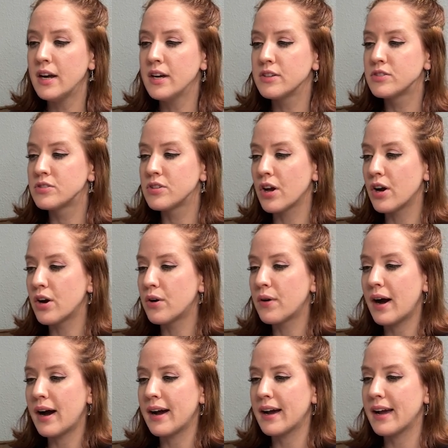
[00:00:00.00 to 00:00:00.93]
So
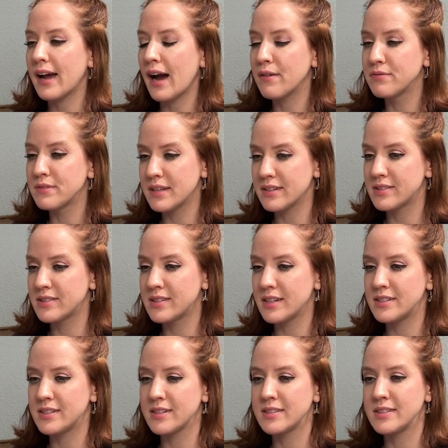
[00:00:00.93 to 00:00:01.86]
I have this
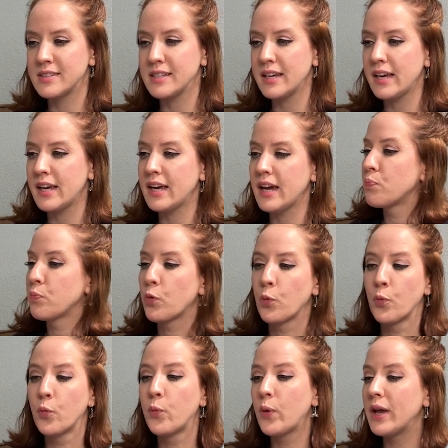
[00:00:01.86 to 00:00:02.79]
to see
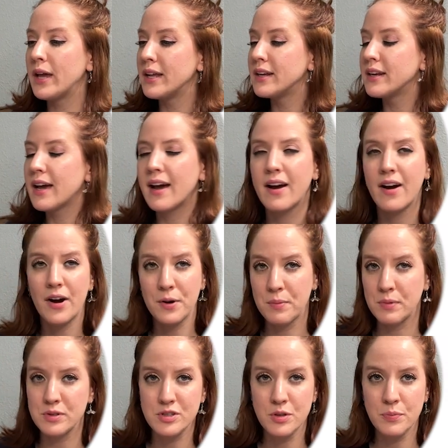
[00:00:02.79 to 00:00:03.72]
when are
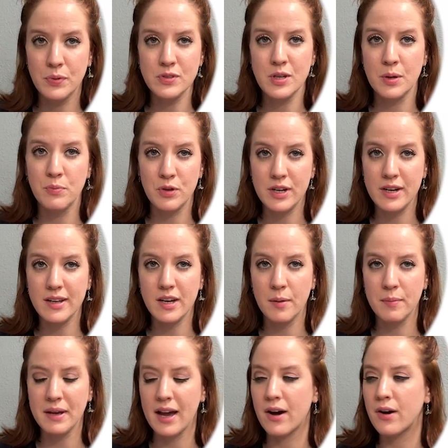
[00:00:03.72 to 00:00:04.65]
most of the books I'm reading
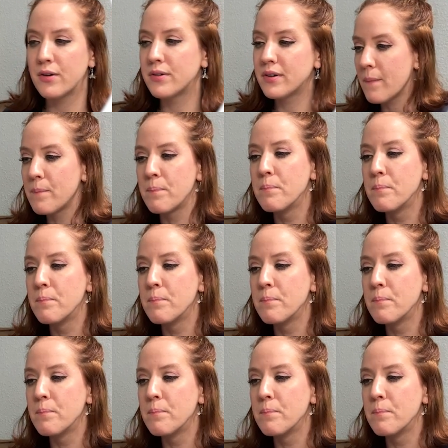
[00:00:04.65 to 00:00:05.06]
coming out.